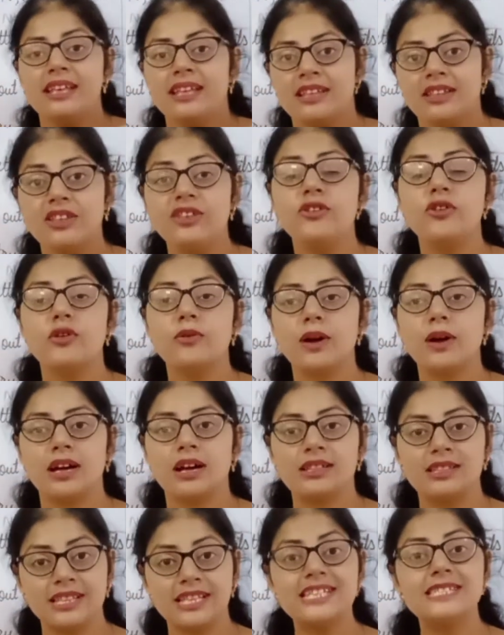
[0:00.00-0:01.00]

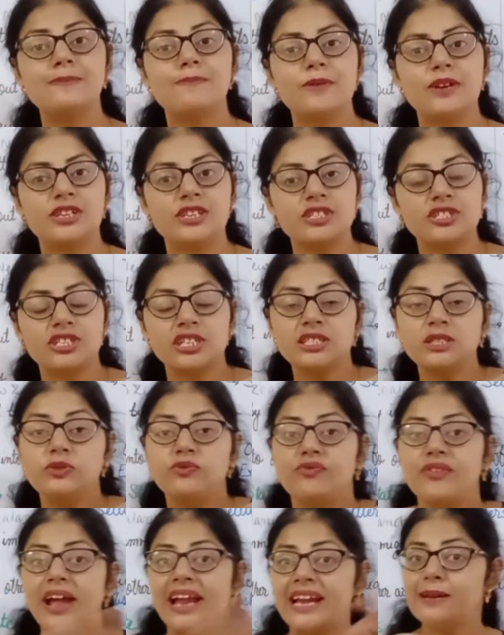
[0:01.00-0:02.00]
These
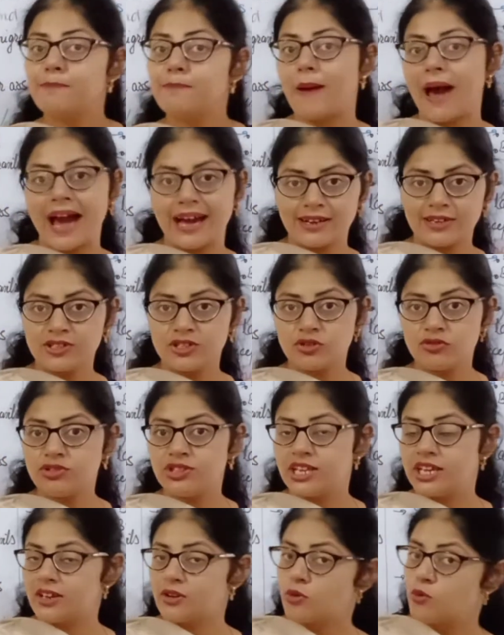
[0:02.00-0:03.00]
Britishers went back to
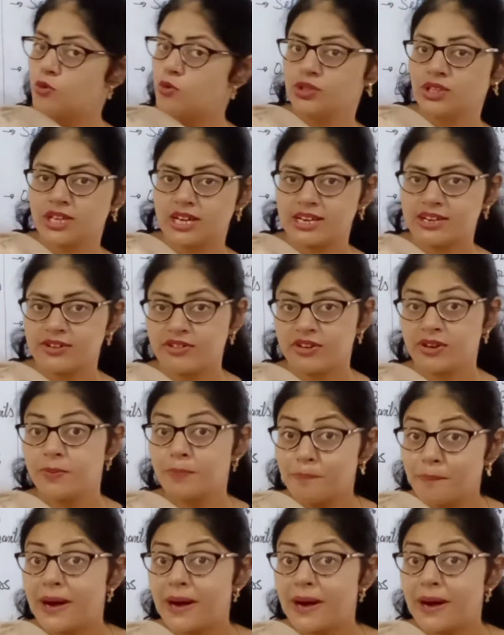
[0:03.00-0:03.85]
their own country.